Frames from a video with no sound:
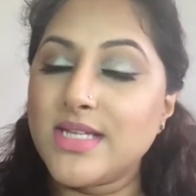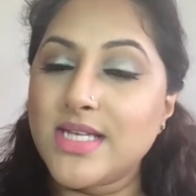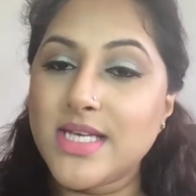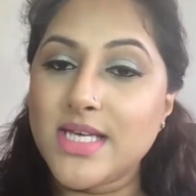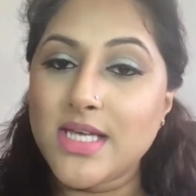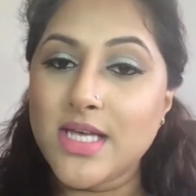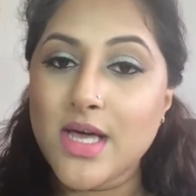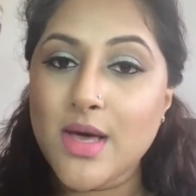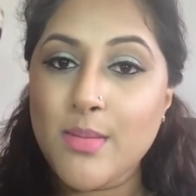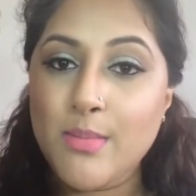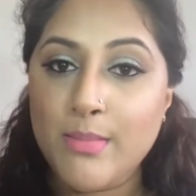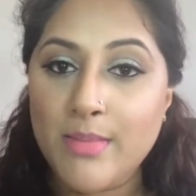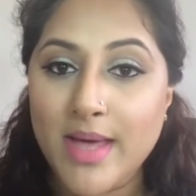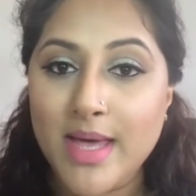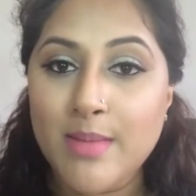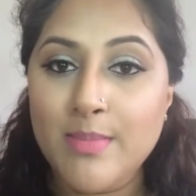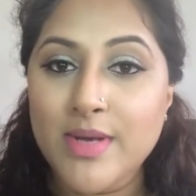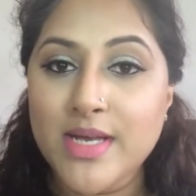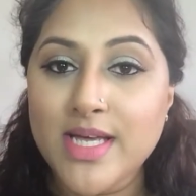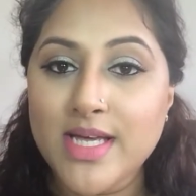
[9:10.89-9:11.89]
The
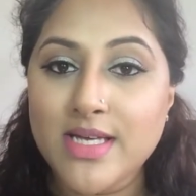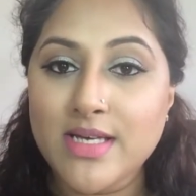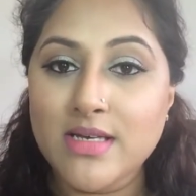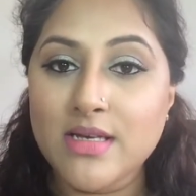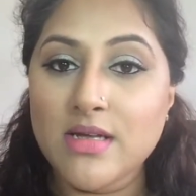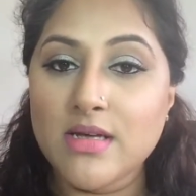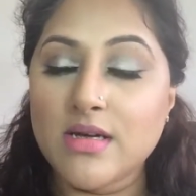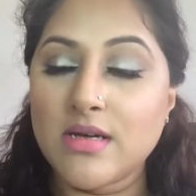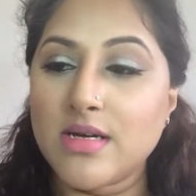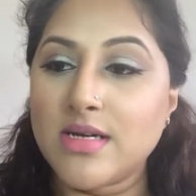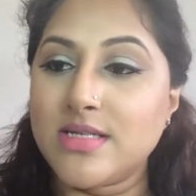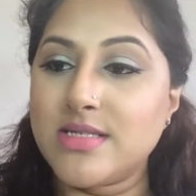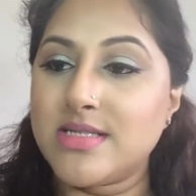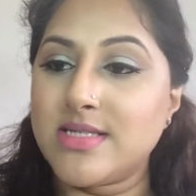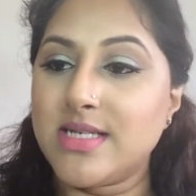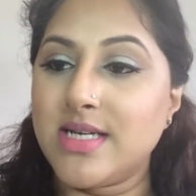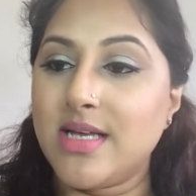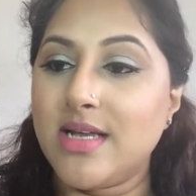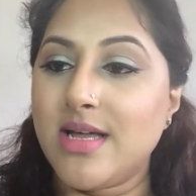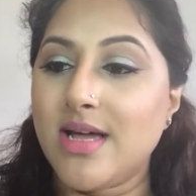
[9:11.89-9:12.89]
Maybelline
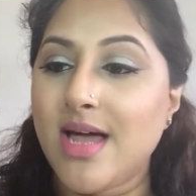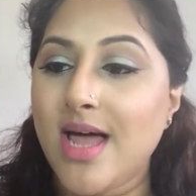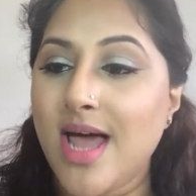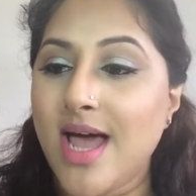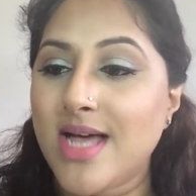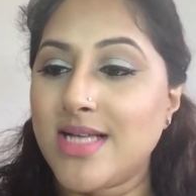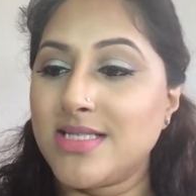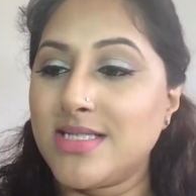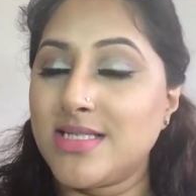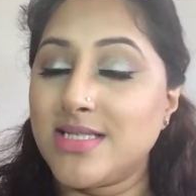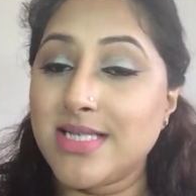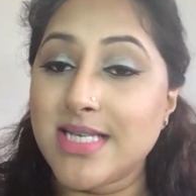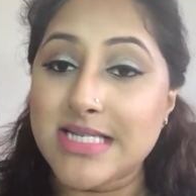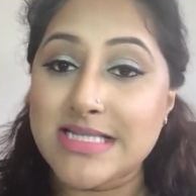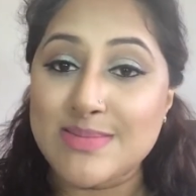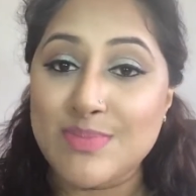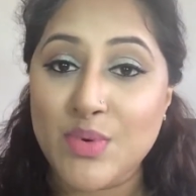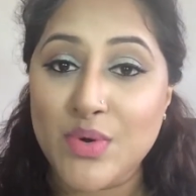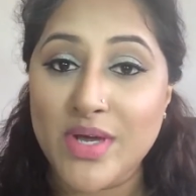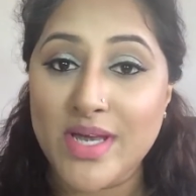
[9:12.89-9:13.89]
concealer has
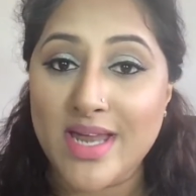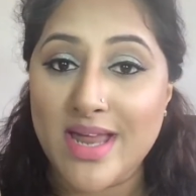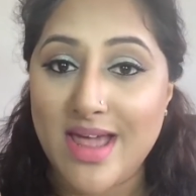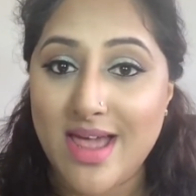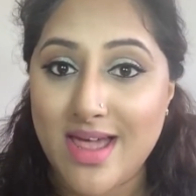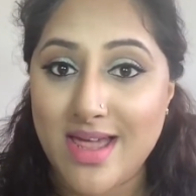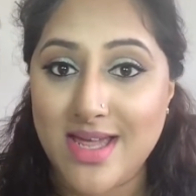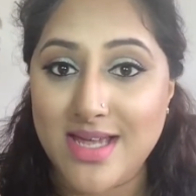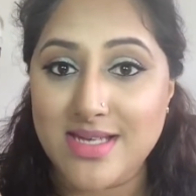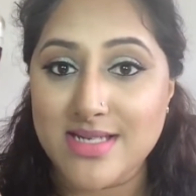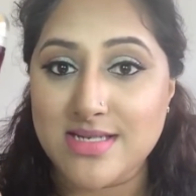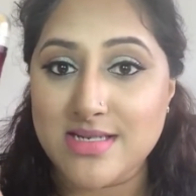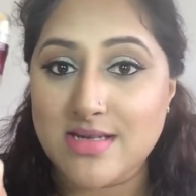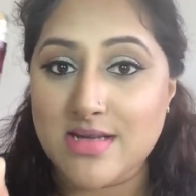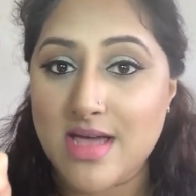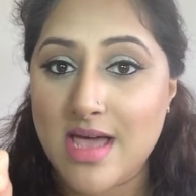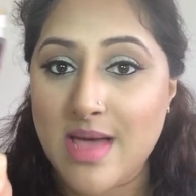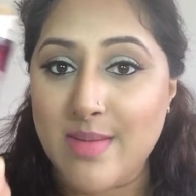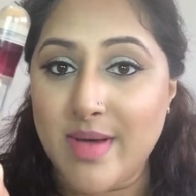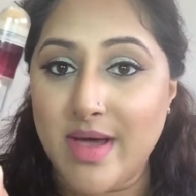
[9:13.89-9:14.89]
6.8
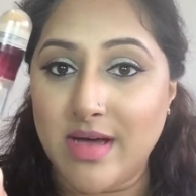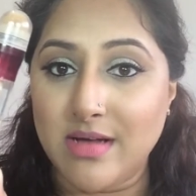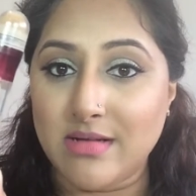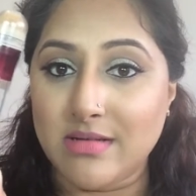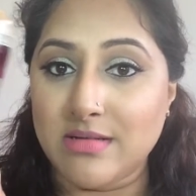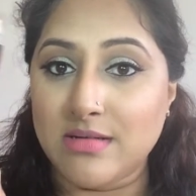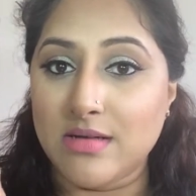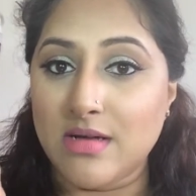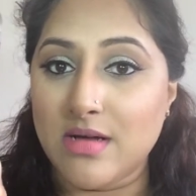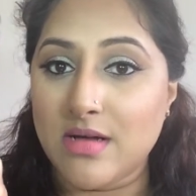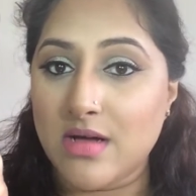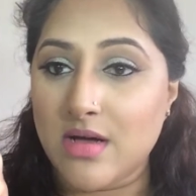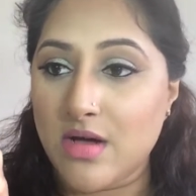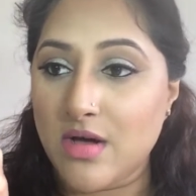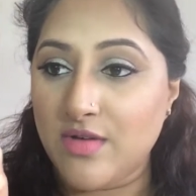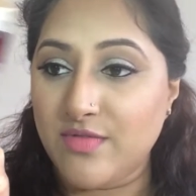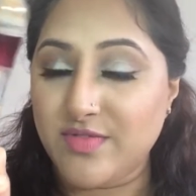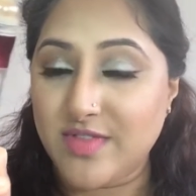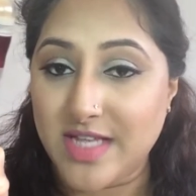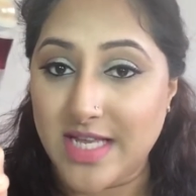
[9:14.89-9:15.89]
ml
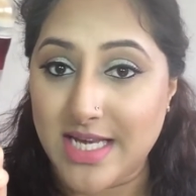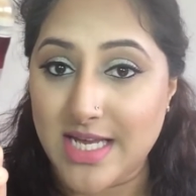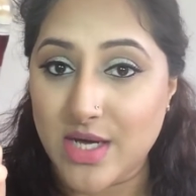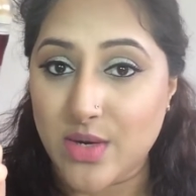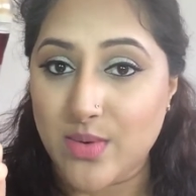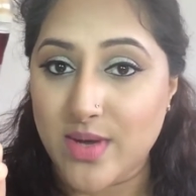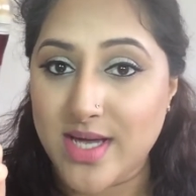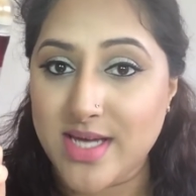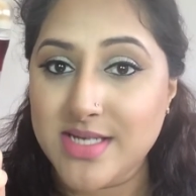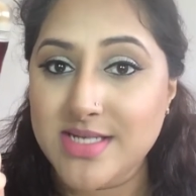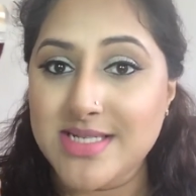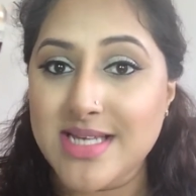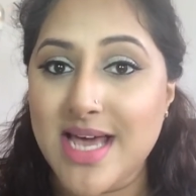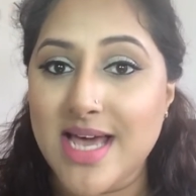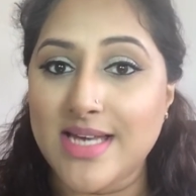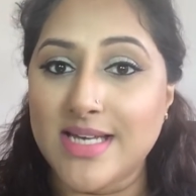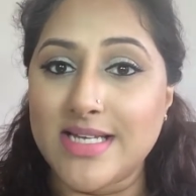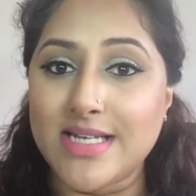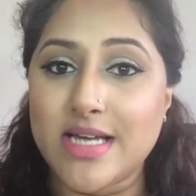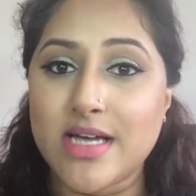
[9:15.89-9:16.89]
of the liquid,
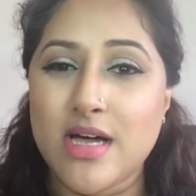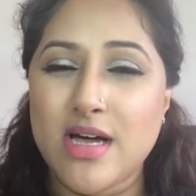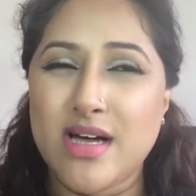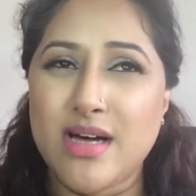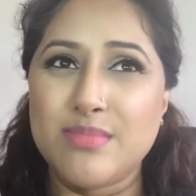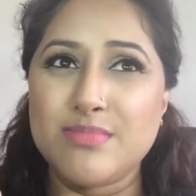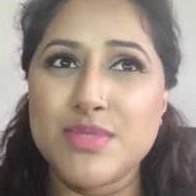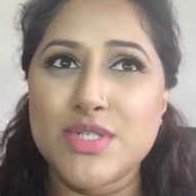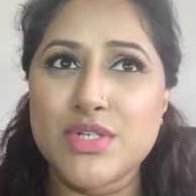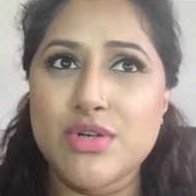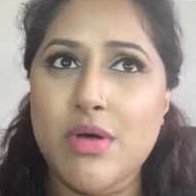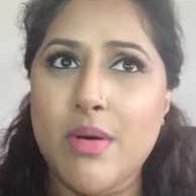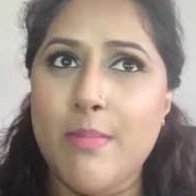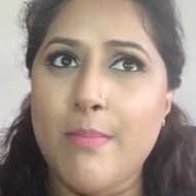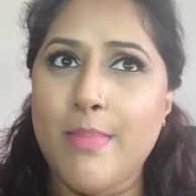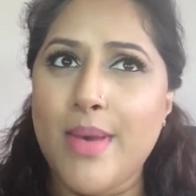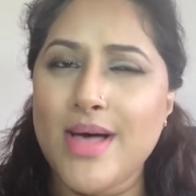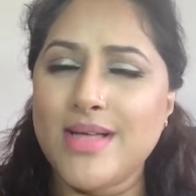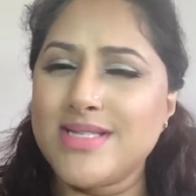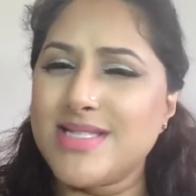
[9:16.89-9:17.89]
and it comes to
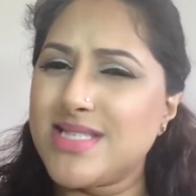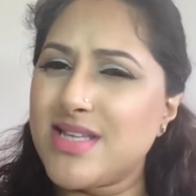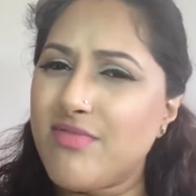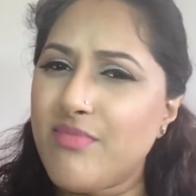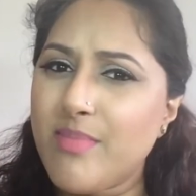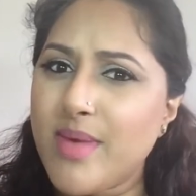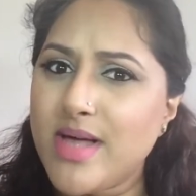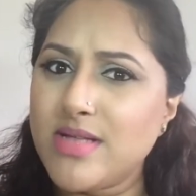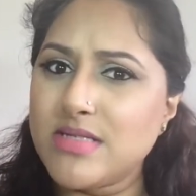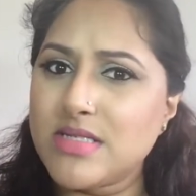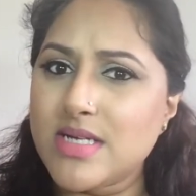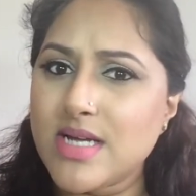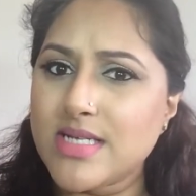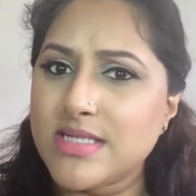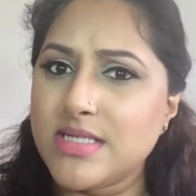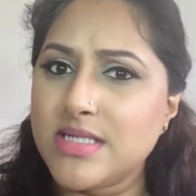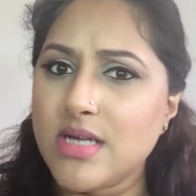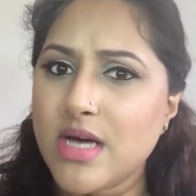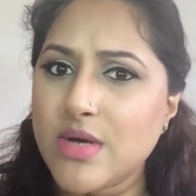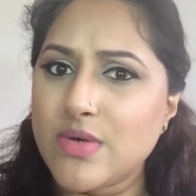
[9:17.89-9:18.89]
about
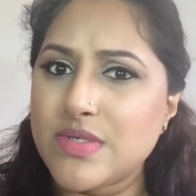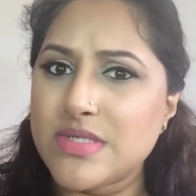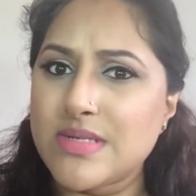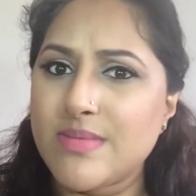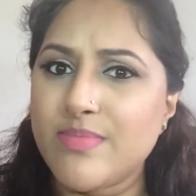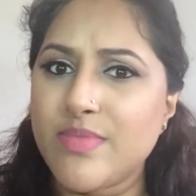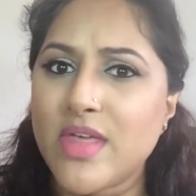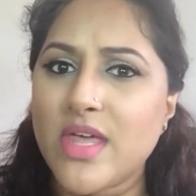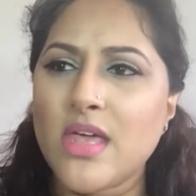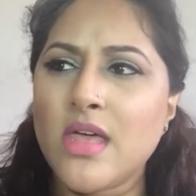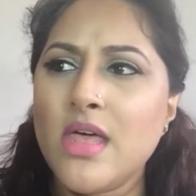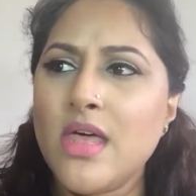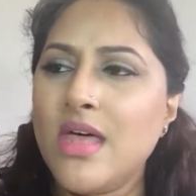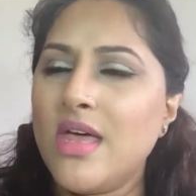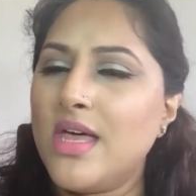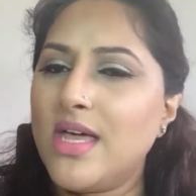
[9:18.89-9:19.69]
£7.99 or something